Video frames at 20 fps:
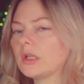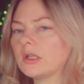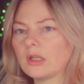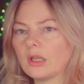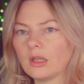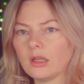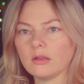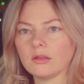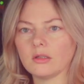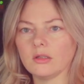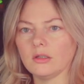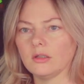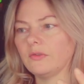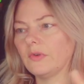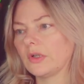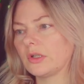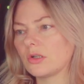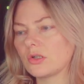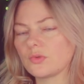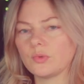The, the, the,
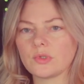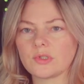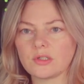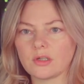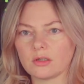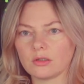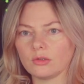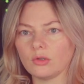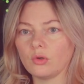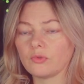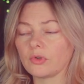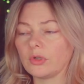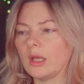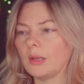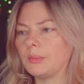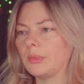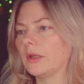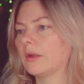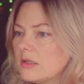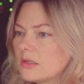vectors will start
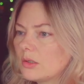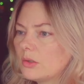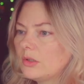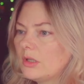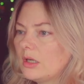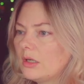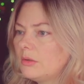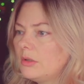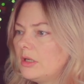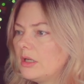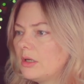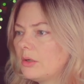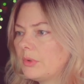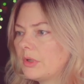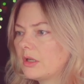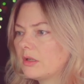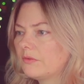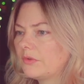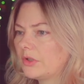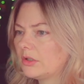overlapping. So now we
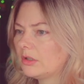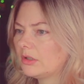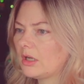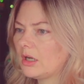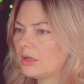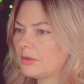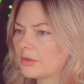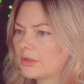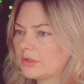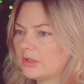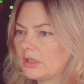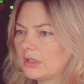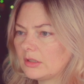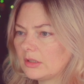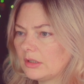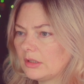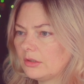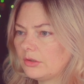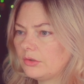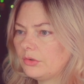converted our
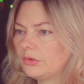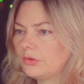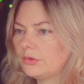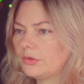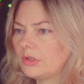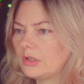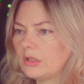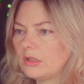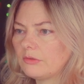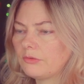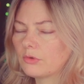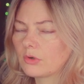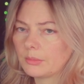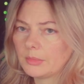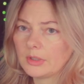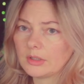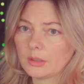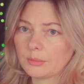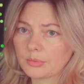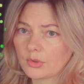data to the
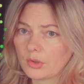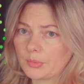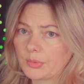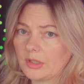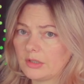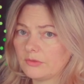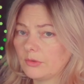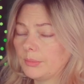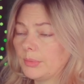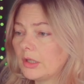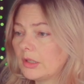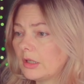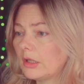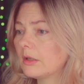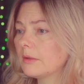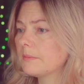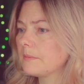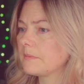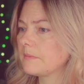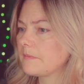format appropriate for plotting.